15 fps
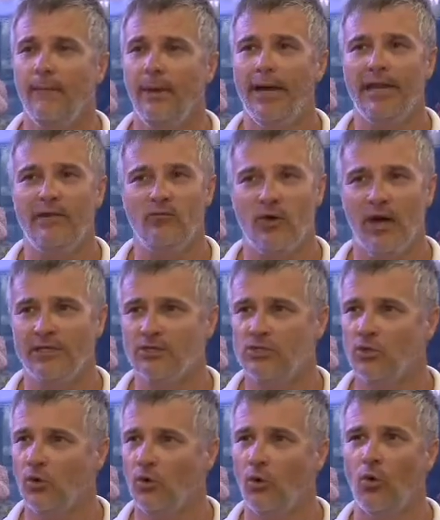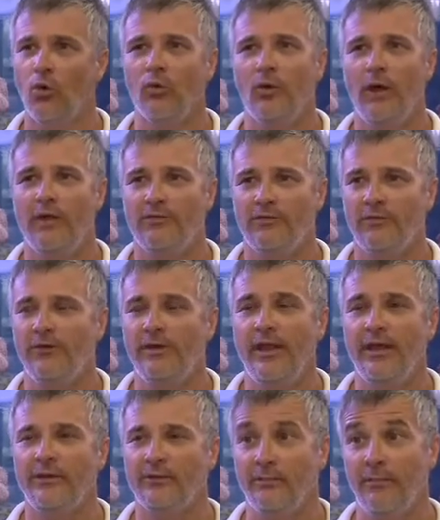but it runs all the way through
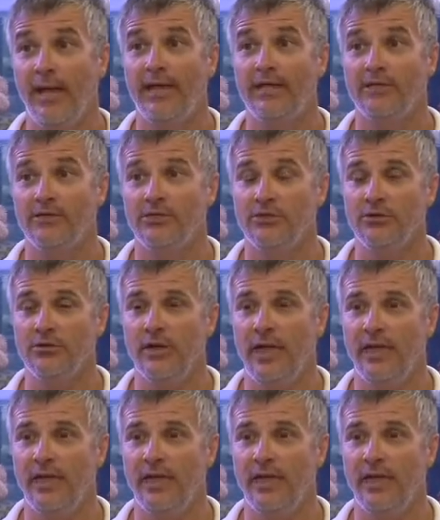now to May to June.